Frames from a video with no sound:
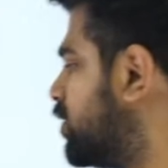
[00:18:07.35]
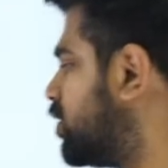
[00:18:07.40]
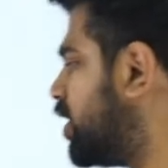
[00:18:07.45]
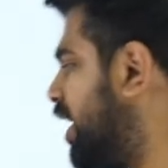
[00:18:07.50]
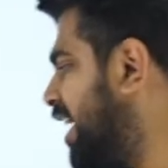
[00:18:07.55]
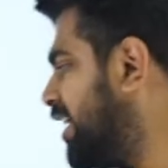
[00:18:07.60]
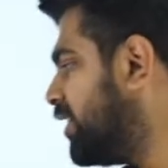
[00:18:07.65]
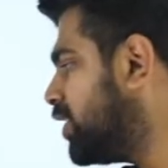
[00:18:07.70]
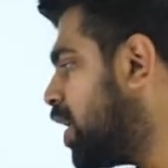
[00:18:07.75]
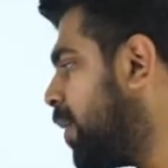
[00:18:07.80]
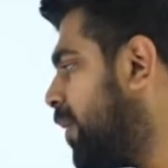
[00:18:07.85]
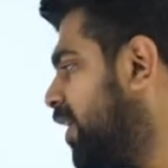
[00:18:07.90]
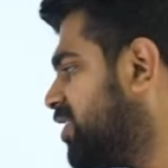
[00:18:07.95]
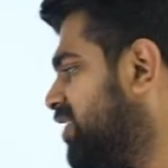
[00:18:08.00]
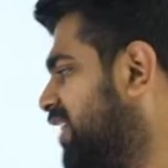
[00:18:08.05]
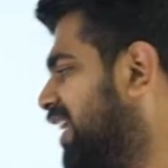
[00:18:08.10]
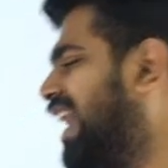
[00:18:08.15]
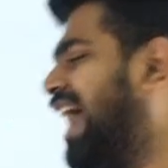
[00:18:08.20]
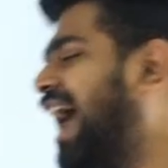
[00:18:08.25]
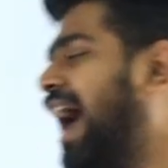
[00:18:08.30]
So
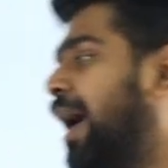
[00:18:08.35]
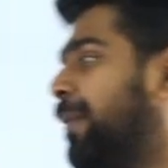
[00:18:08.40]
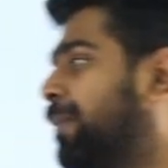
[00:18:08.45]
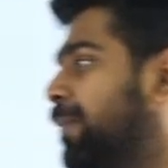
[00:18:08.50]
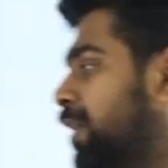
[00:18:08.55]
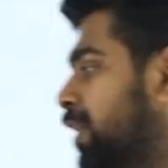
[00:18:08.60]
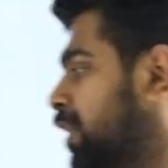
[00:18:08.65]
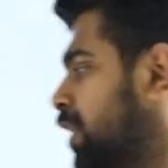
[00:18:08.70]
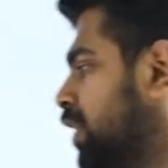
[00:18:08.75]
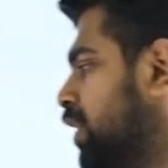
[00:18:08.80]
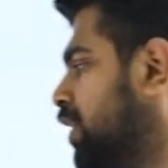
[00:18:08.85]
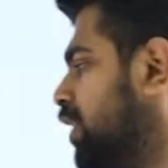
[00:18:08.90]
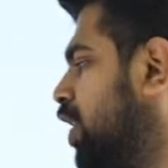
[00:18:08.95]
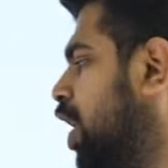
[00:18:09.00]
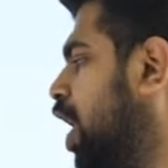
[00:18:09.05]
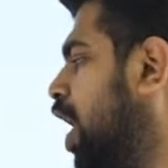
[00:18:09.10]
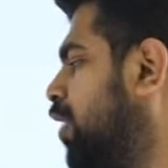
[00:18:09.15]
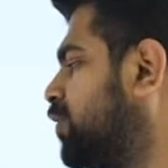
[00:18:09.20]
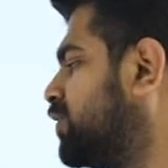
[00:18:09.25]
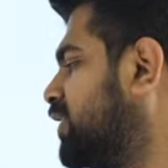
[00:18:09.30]
entomology lab
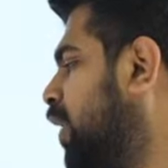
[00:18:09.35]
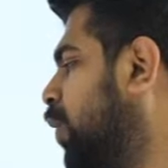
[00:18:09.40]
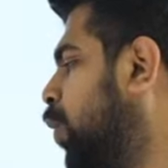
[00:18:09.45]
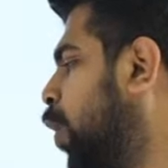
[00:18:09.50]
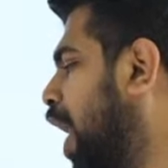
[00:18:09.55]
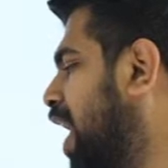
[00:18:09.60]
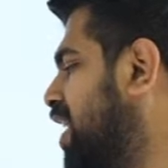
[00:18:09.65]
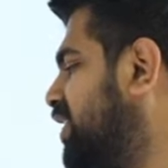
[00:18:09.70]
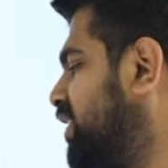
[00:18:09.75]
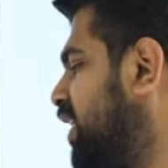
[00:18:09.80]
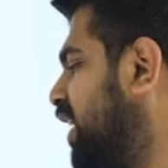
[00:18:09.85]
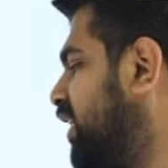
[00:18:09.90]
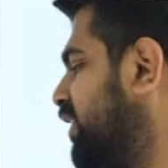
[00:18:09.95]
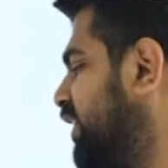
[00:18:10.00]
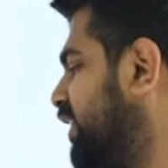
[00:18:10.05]
of the Walter